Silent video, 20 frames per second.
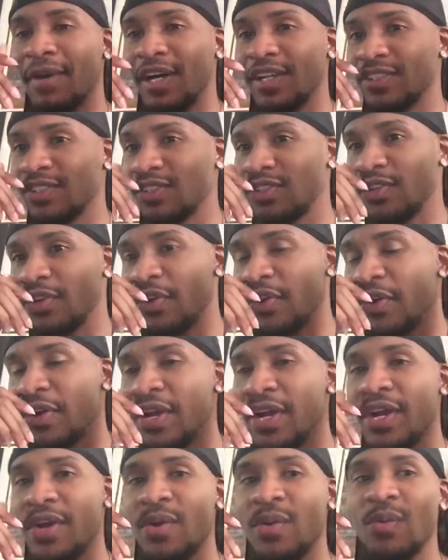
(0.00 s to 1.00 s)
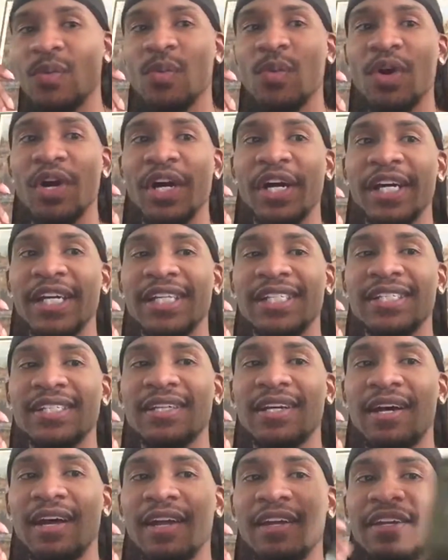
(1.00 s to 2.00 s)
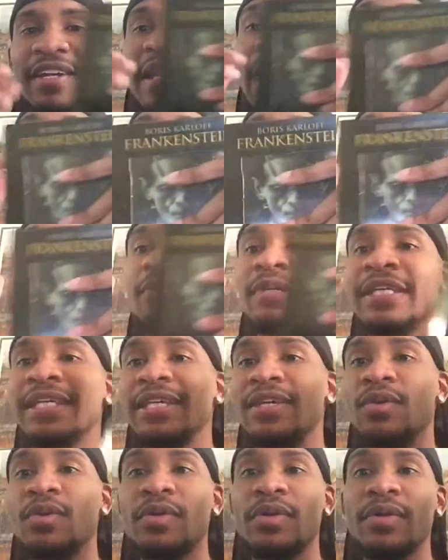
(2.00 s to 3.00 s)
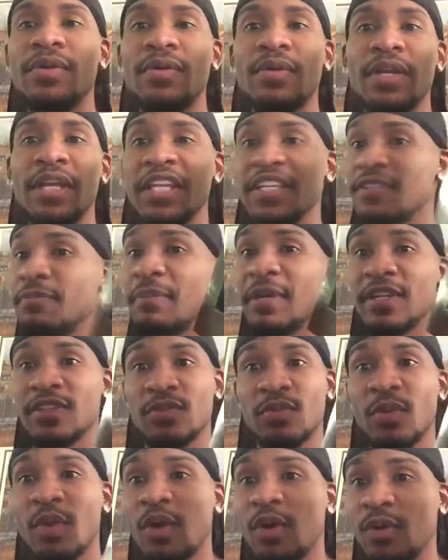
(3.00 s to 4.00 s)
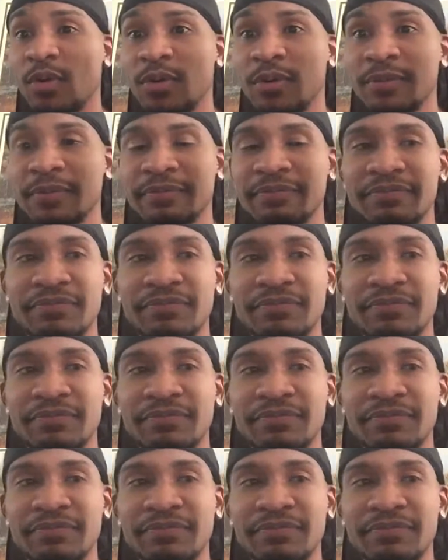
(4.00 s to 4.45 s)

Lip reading: monster, was undoubtedly his best role.